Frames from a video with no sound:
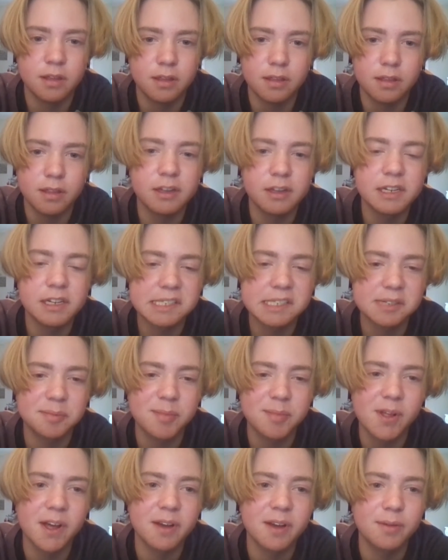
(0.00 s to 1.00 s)
they're just
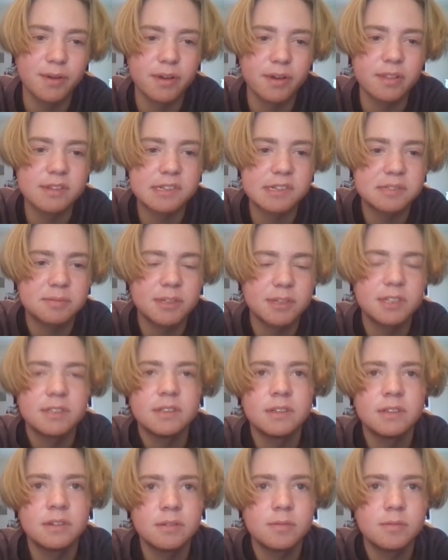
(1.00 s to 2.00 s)
complaining about this
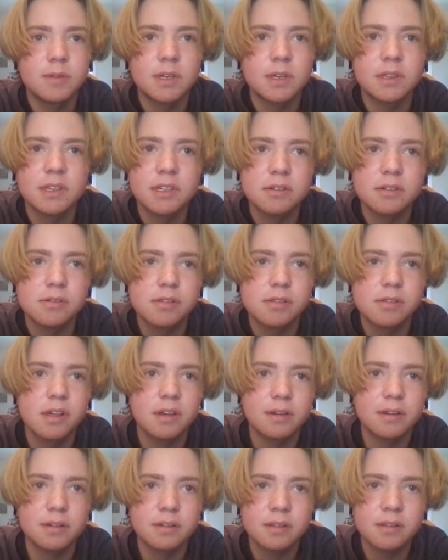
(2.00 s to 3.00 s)
one little
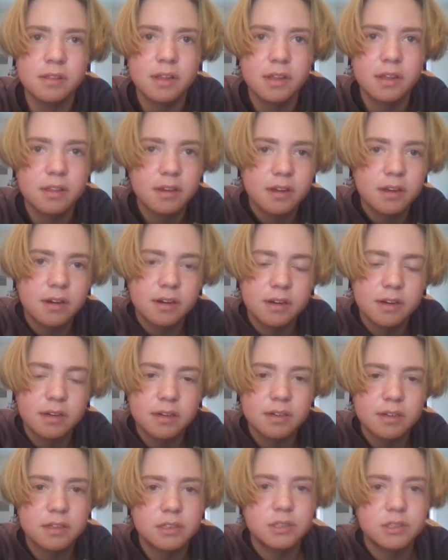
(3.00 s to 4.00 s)
thing that they
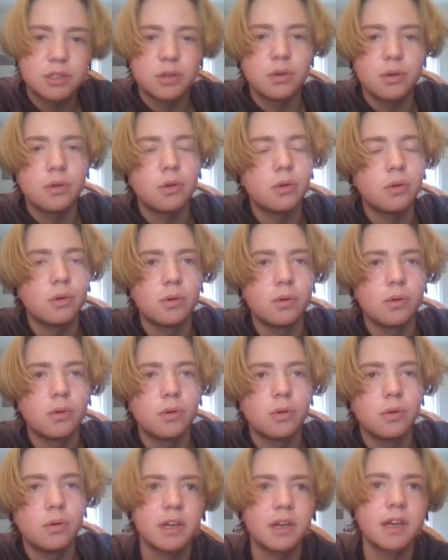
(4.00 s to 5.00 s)
can't do,
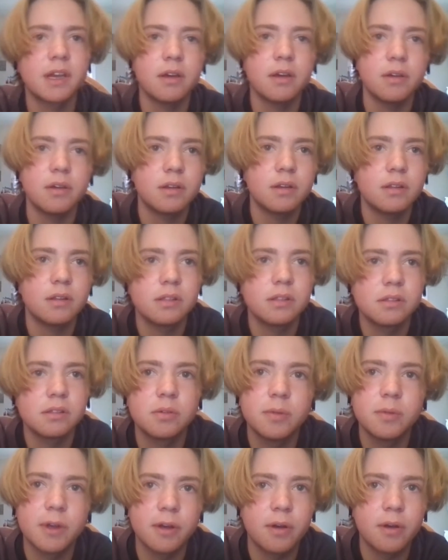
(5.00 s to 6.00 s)
or they get a
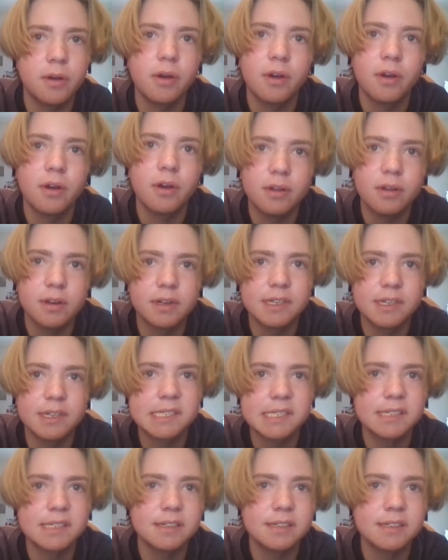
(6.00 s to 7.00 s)
little bit hurt, and it's
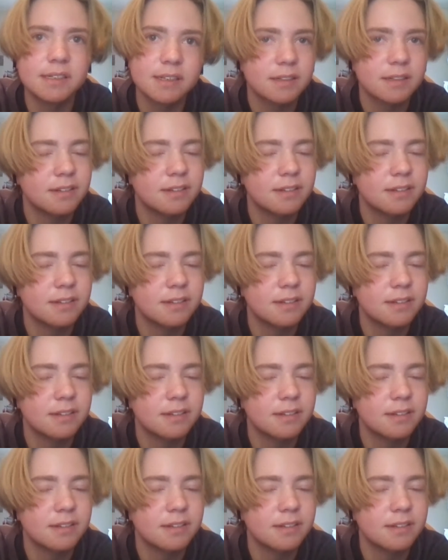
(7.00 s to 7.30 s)
like,